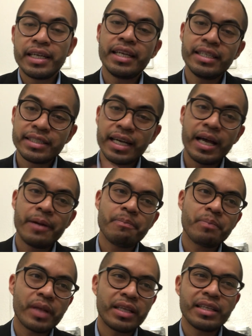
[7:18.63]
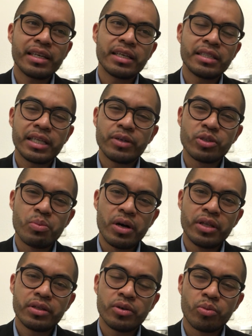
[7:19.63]
And in time, I think it was a
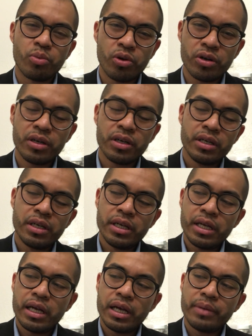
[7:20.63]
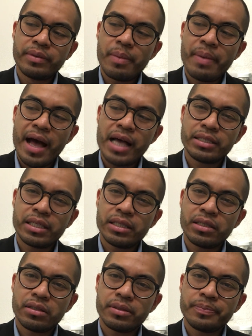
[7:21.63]
month or more that passed, I
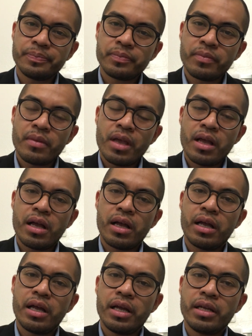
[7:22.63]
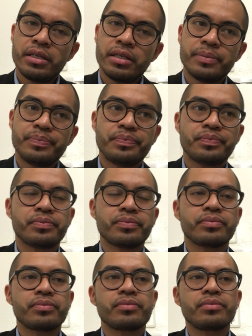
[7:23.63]
think. And
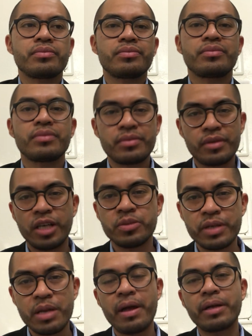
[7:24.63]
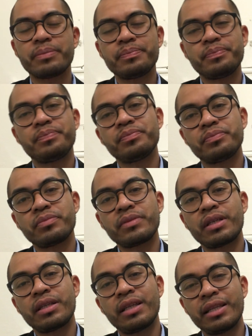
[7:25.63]
the husband came back.
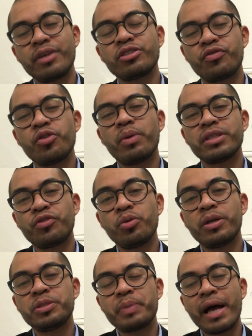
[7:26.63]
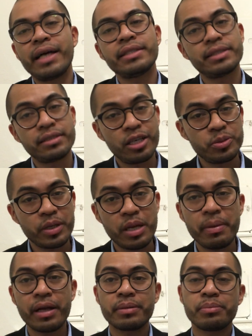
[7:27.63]
I think it was a few months. A few months passed, and the husband came back.